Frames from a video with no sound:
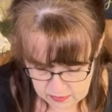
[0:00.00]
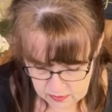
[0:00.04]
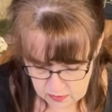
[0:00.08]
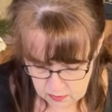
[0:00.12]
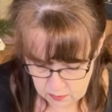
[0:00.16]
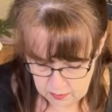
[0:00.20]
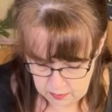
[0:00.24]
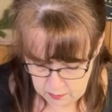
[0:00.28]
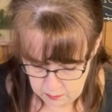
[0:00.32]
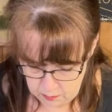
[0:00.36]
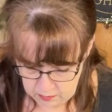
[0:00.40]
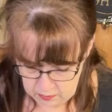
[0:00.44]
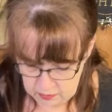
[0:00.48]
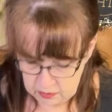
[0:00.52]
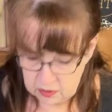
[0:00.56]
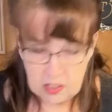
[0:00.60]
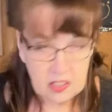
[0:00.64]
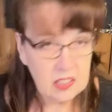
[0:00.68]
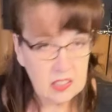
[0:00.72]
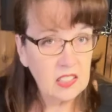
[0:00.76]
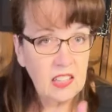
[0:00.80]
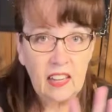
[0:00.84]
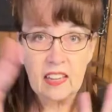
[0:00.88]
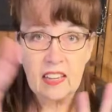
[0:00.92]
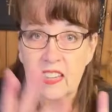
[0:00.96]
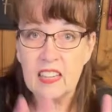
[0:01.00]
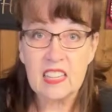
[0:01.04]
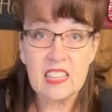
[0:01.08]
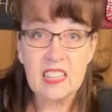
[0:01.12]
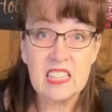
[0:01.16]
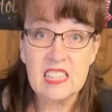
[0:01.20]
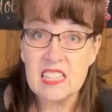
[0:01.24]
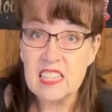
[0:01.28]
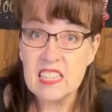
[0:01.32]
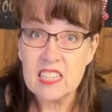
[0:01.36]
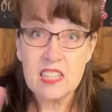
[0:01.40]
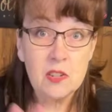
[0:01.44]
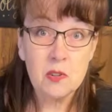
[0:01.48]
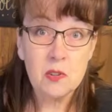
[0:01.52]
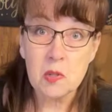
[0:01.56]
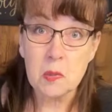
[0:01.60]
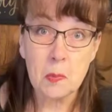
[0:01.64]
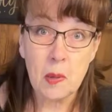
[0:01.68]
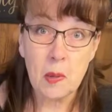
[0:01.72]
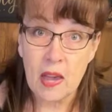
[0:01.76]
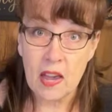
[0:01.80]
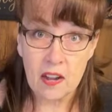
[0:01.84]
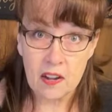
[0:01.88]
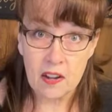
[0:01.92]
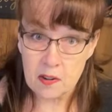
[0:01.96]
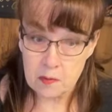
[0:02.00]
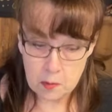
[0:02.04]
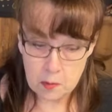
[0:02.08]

with the other one. I don't know if you can see